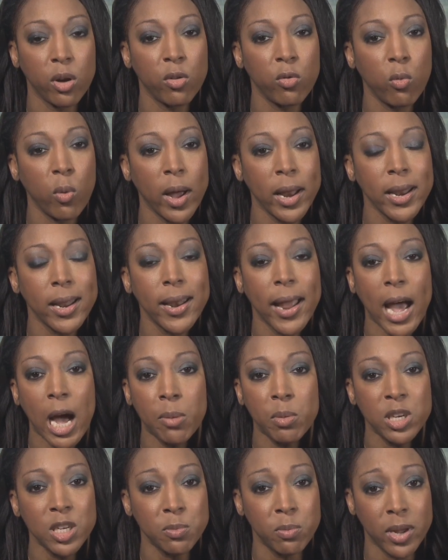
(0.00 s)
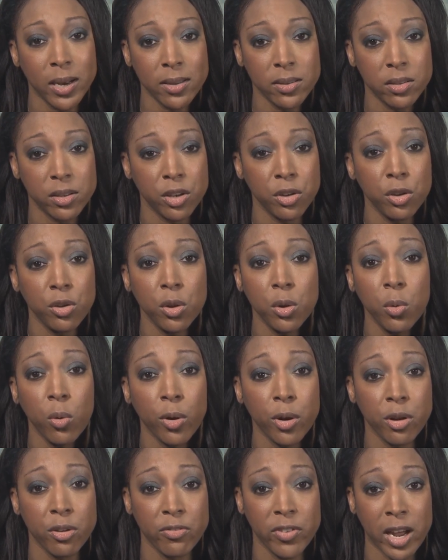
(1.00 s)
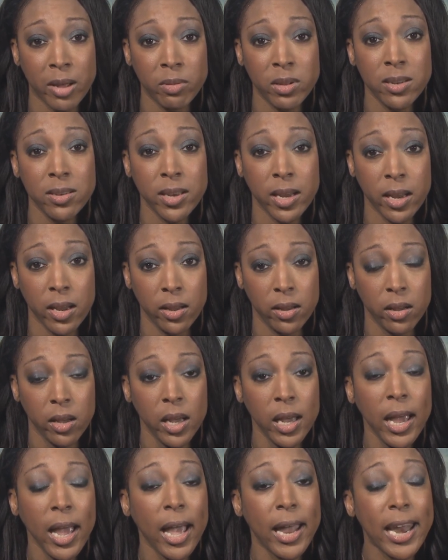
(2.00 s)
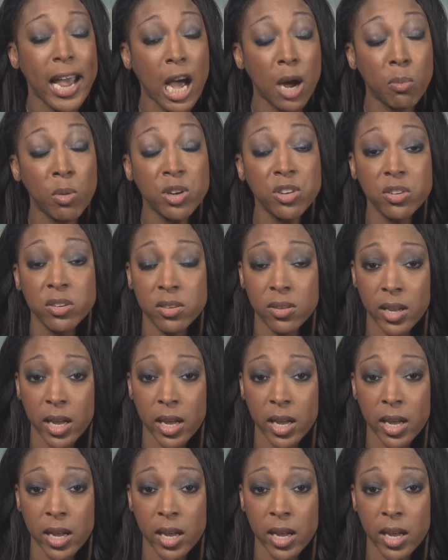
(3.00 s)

of when and how much medicine you or your family take, and how much is